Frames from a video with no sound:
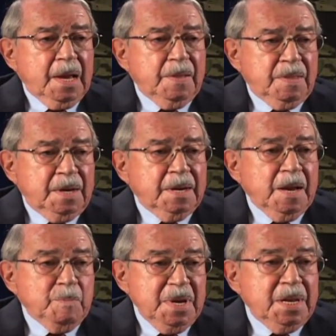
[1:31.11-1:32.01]
and then
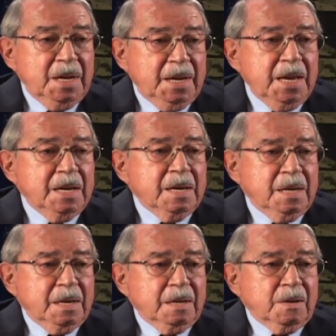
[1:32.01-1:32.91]
immediately
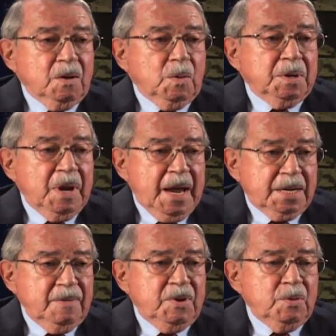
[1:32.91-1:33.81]
go under
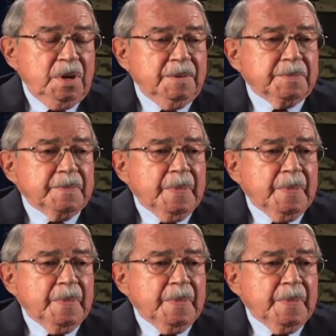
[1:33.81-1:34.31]
active duty.